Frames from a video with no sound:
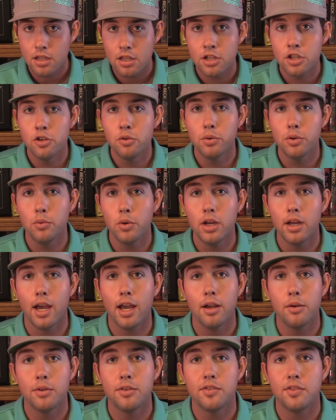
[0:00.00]

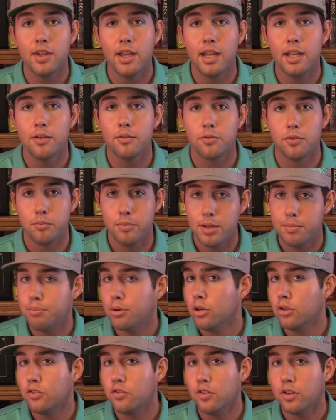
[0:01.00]
I would say, for me
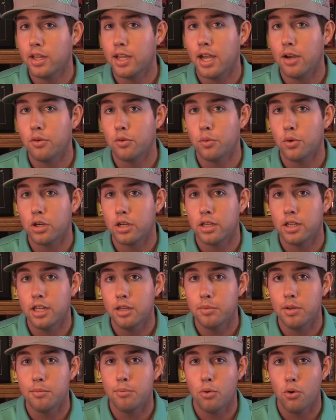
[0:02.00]
personally, I would work a
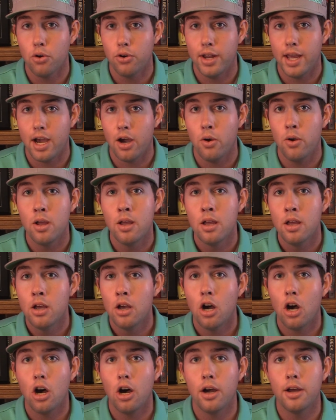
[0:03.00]
little bit more now
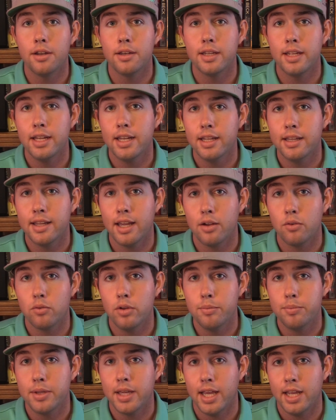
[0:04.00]
on getting that
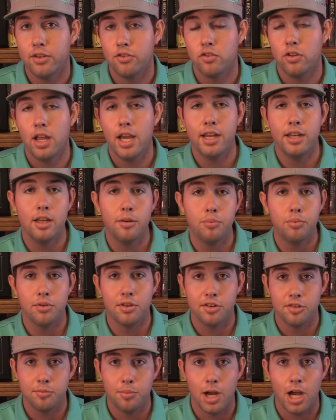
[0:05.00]
rib cage lined up with
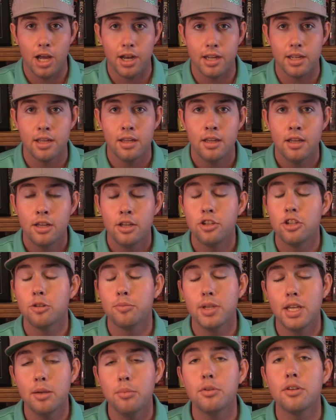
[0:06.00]
his body. You'll
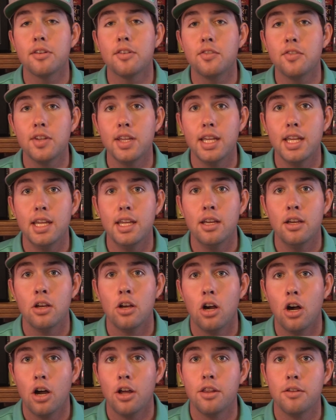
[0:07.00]
be able to see
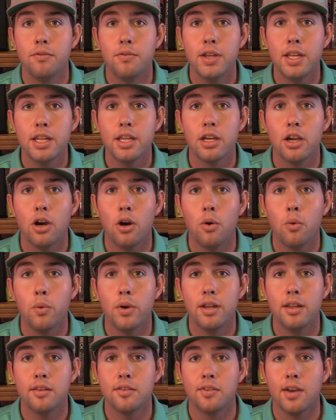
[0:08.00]
on the video
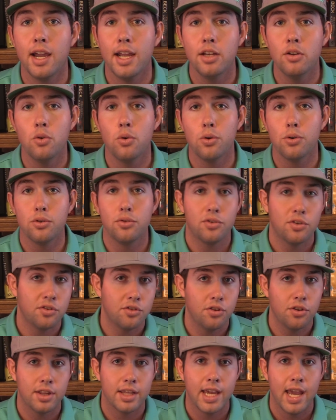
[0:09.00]
when his hindquarters is
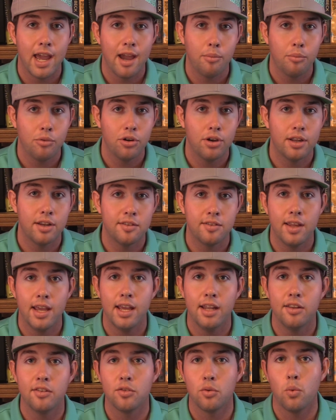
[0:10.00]
to the camera and his
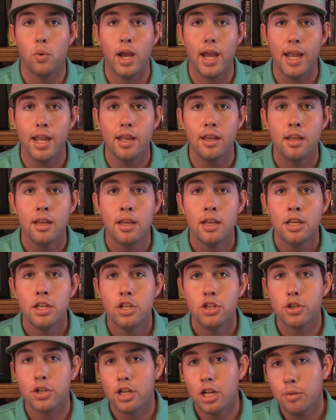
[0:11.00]
head is away,
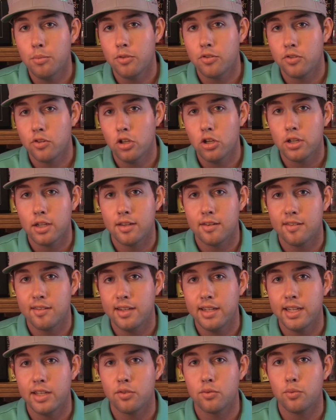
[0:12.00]
you can almost look and
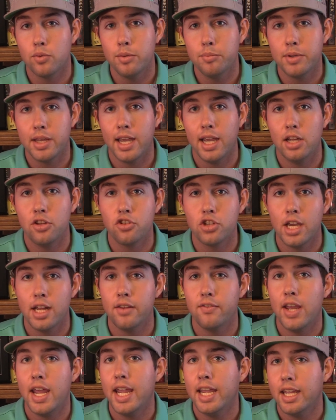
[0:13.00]
see his rib cage kind
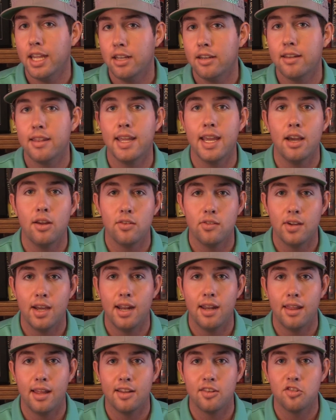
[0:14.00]
of hanging to the
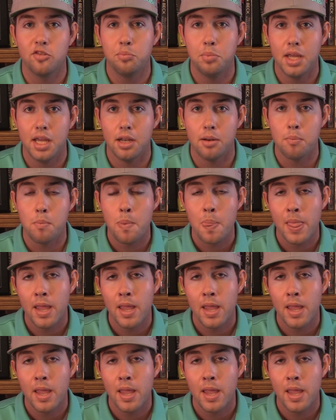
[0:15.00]
outside of that spin.